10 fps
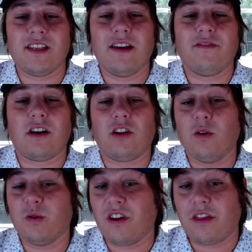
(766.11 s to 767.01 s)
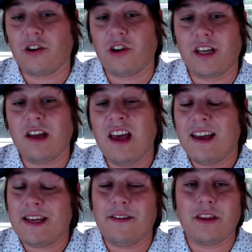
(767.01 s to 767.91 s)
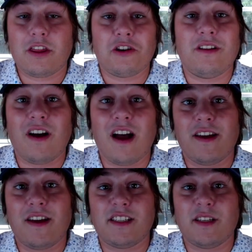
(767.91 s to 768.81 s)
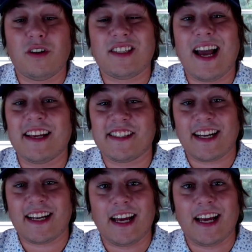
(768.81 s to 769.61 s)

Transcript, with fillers: if not closer to 30 even 35 fantasy points, he has that kind of